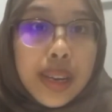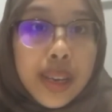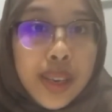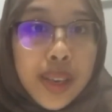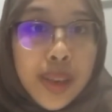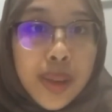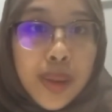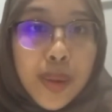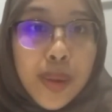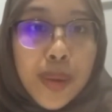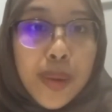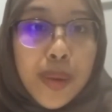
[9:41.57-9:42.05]

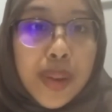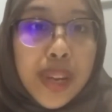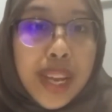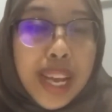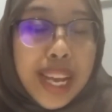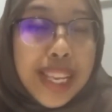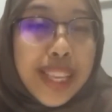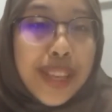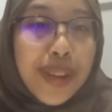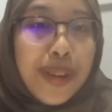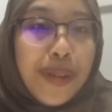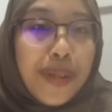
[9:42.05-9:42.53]
So
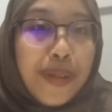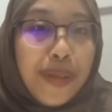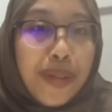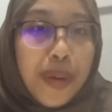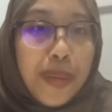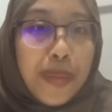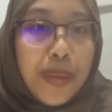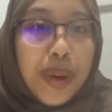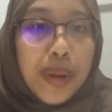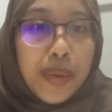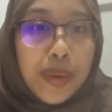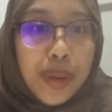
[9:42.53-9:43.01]
that's all
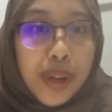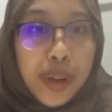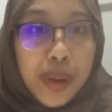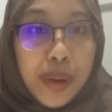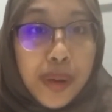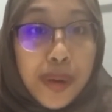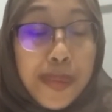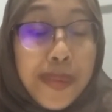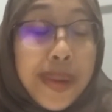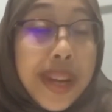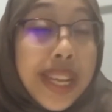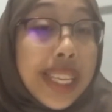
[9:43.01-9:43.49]
from our
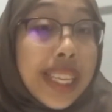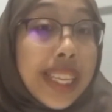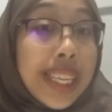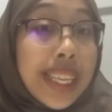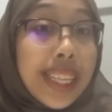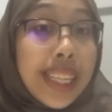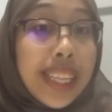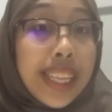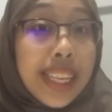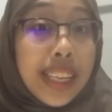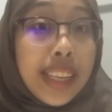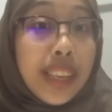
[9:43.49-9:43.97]
group
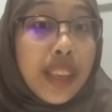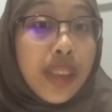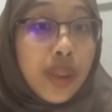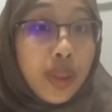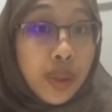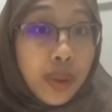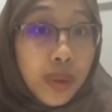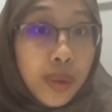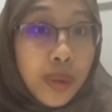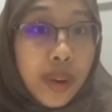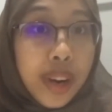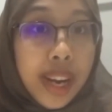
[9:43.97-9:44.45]
Aesthetics
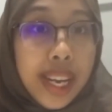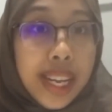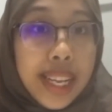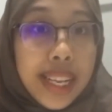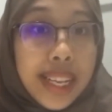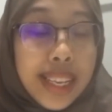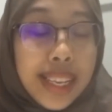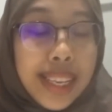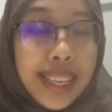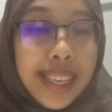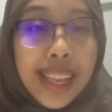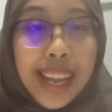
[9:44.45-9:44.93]
Shoe
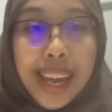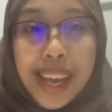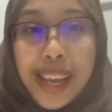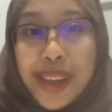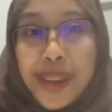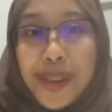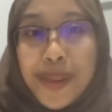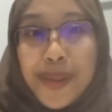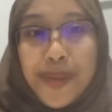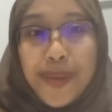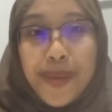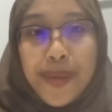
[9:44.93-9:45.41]
Racks. Thank
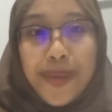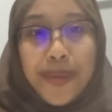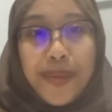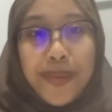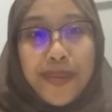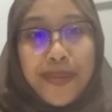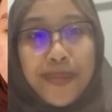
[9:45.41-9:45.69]
you.